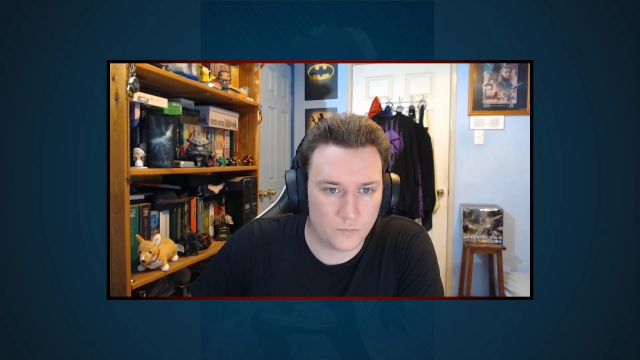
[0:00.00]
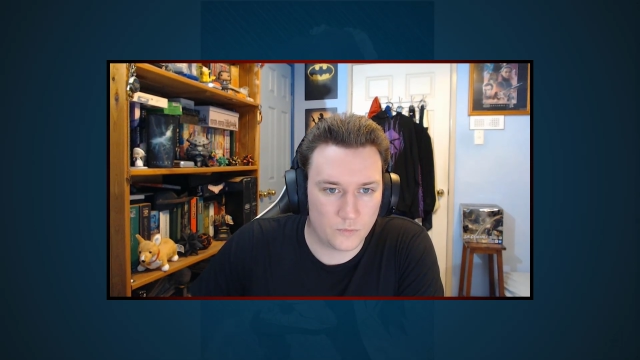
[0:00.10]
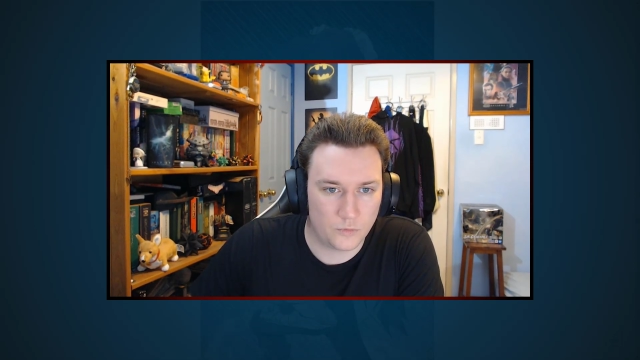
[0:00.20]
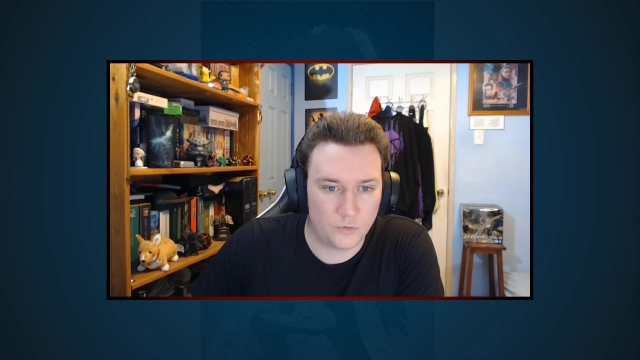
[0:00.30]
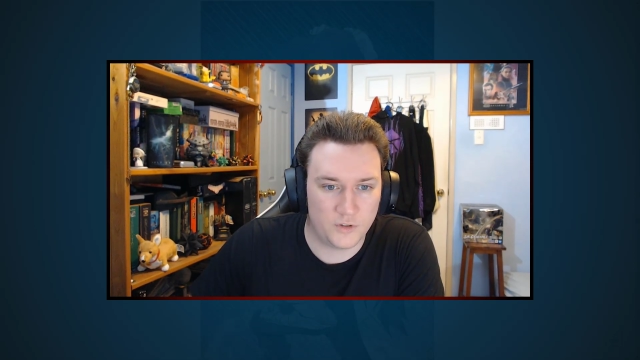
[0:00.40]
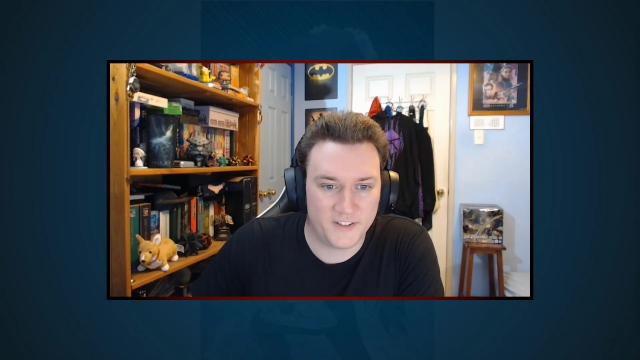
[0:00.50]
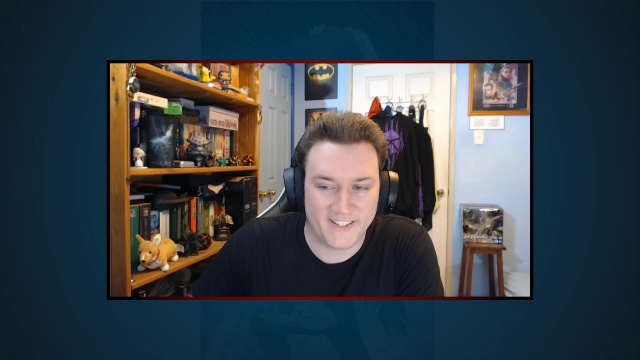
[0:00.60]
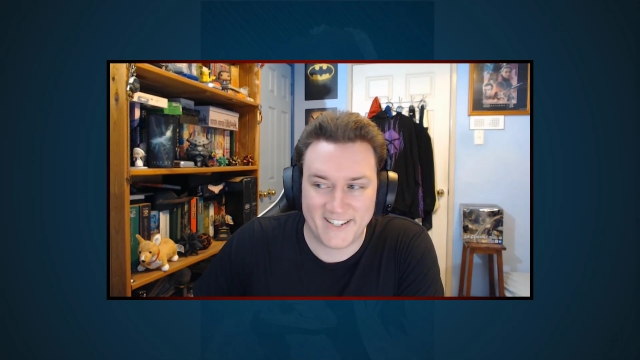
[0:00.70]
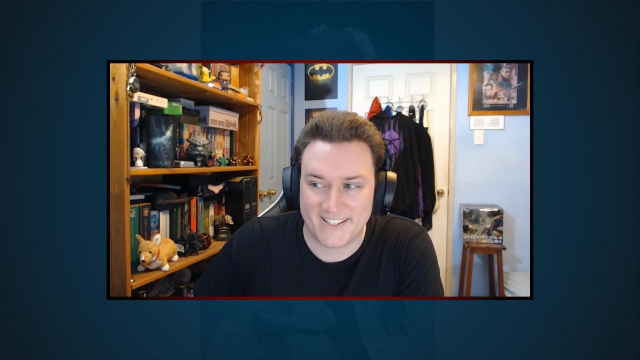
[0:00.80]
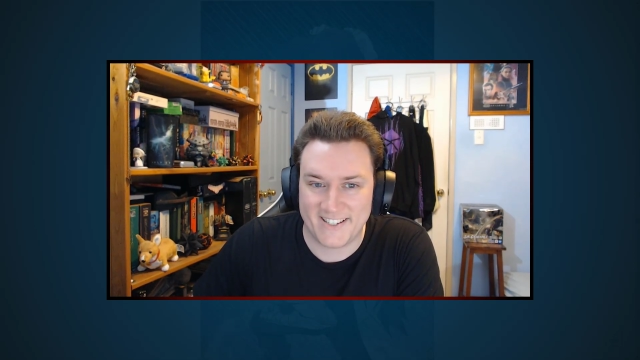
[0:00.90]
He
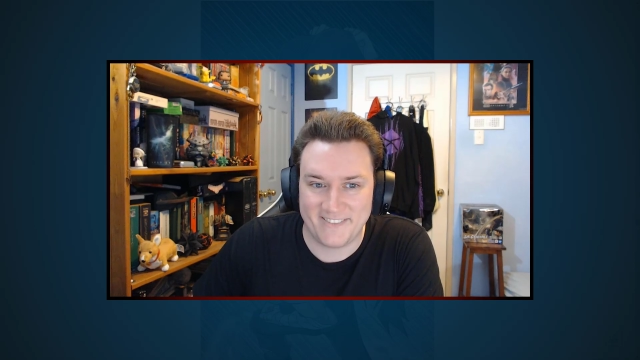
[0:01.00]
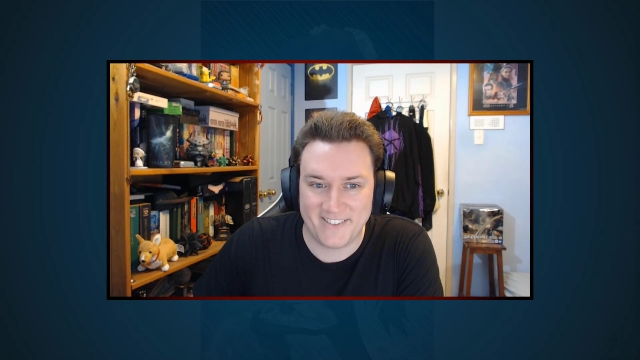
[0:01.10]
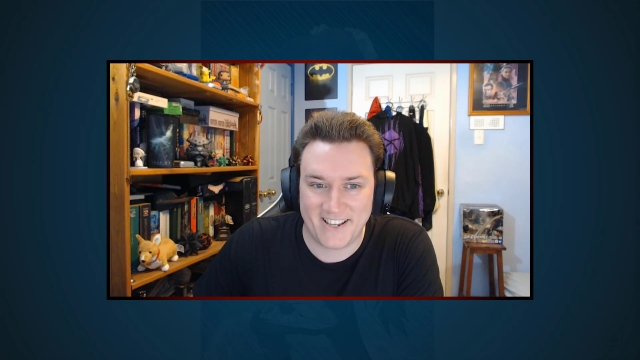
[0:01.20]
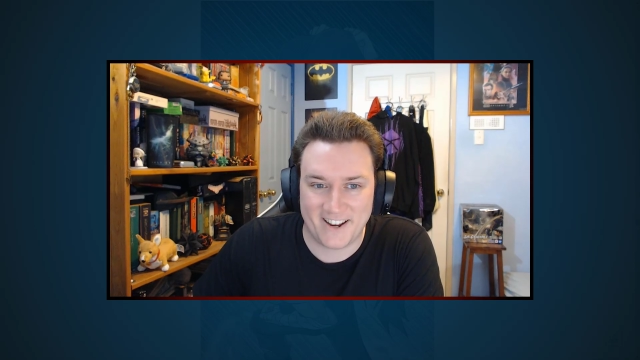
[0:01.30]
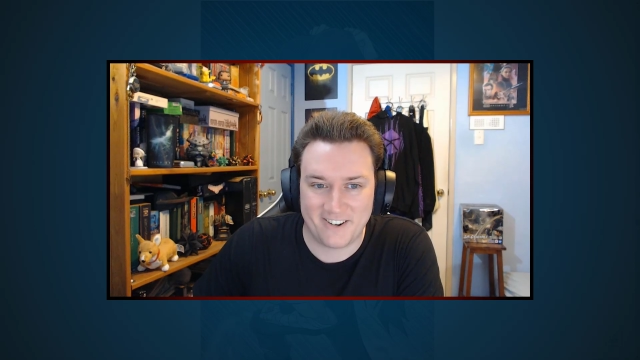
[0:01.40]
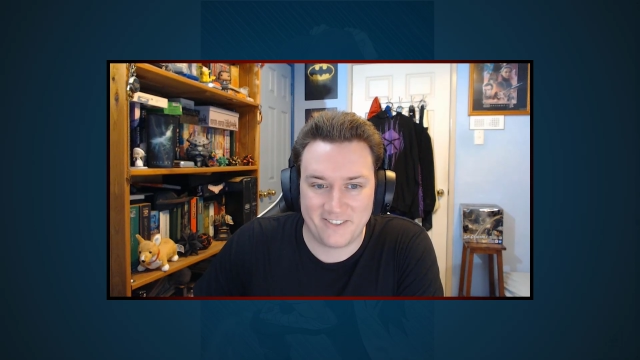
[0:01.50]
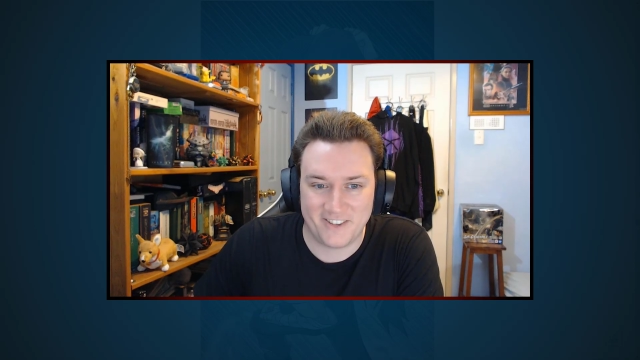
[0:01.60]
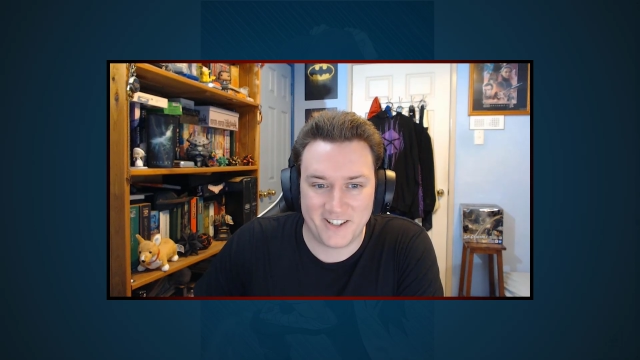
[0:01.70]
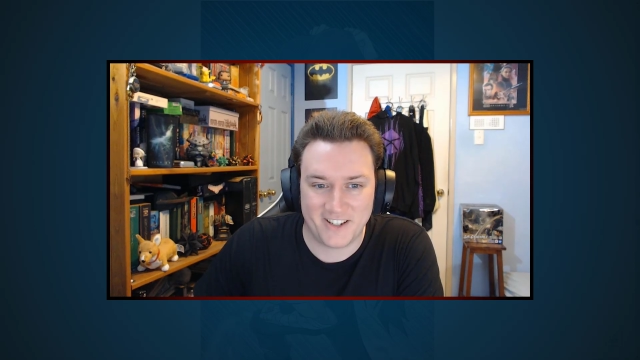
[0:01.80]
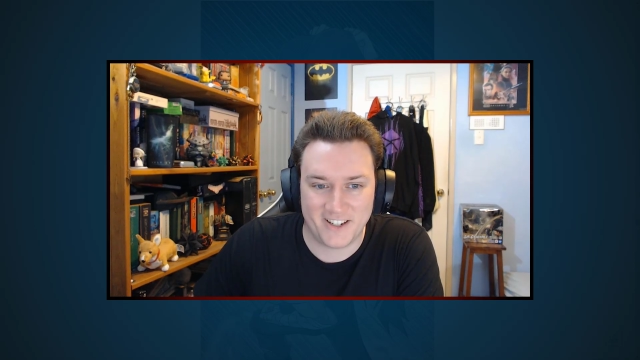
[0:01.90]
doesn't even get off
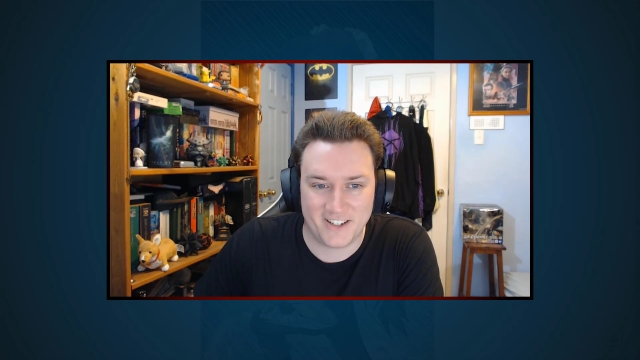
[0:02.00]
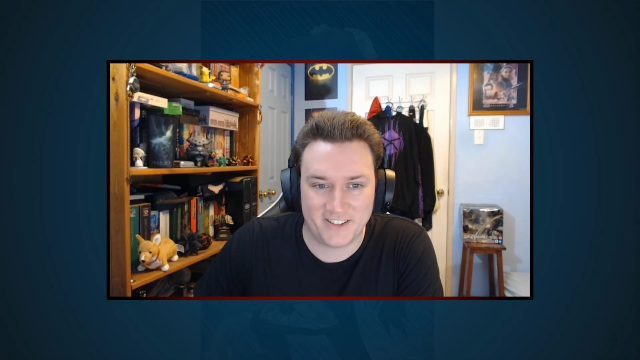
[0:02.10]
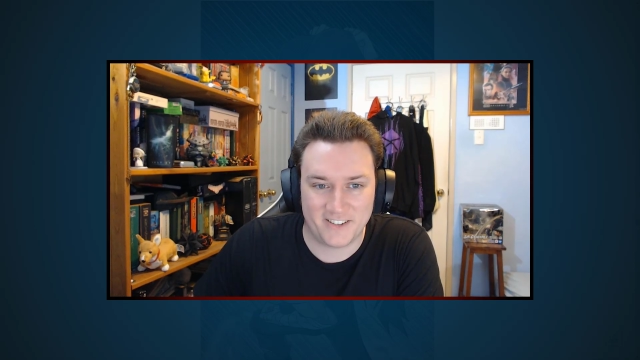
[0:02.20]
the...